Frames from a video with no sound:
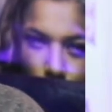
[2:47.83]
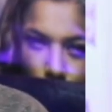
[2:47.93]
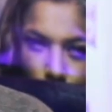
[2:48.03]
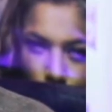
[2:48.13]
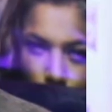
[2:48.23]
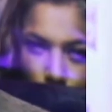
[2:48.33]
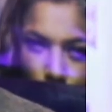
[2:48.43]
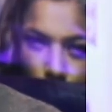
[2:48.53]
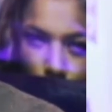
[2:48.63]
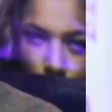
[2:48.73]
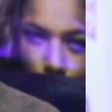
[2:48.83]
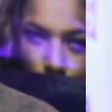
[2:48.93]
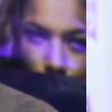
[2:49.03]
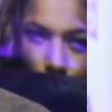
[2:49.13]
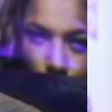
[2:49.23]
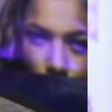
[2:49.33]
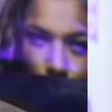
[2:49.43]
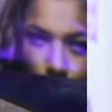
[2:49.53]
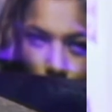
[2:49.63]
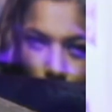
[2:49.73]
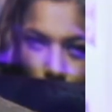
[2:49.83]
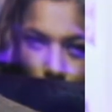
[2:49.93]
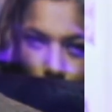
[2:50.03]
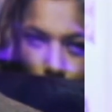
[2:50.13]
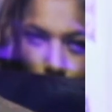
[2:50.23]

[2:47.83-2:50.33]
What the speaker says: (silent)